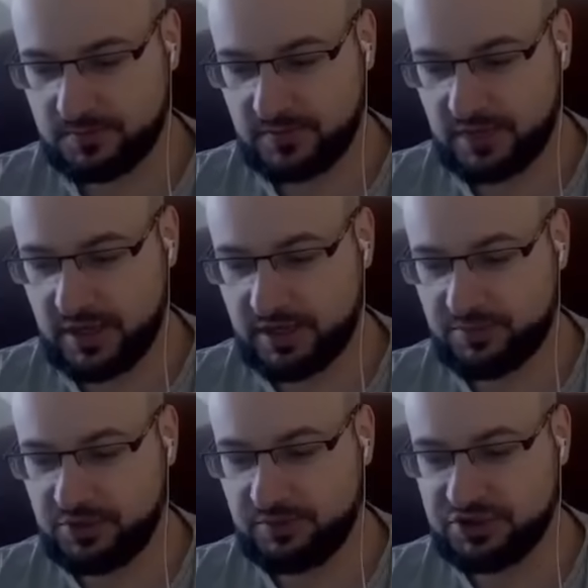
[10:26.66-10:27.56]
I can
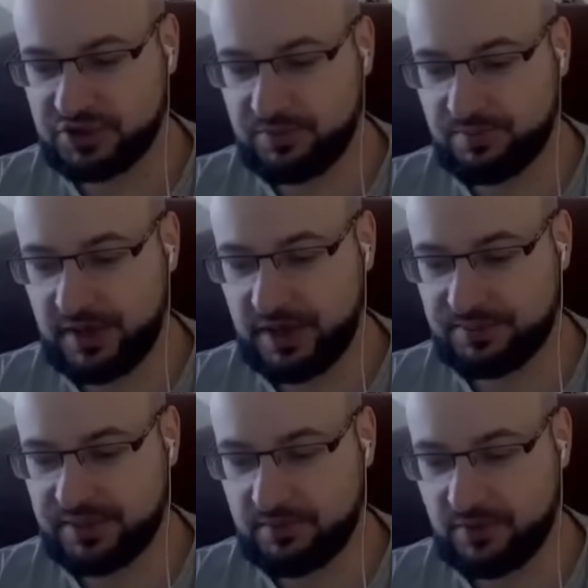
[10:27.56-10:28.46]
pretty much keep my
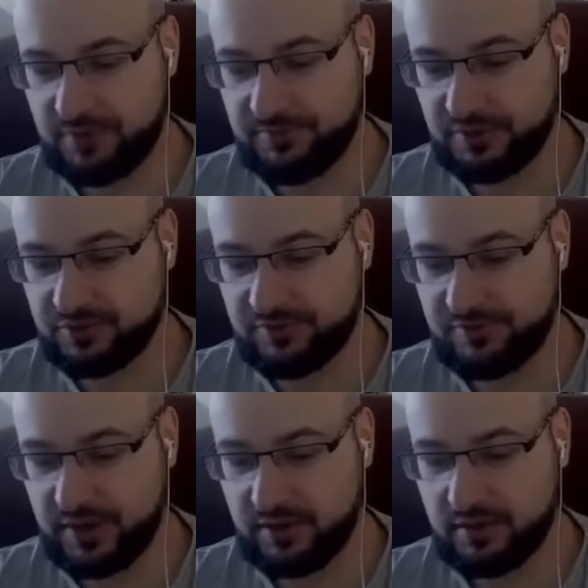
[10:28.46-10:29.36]
uptime of Petrify.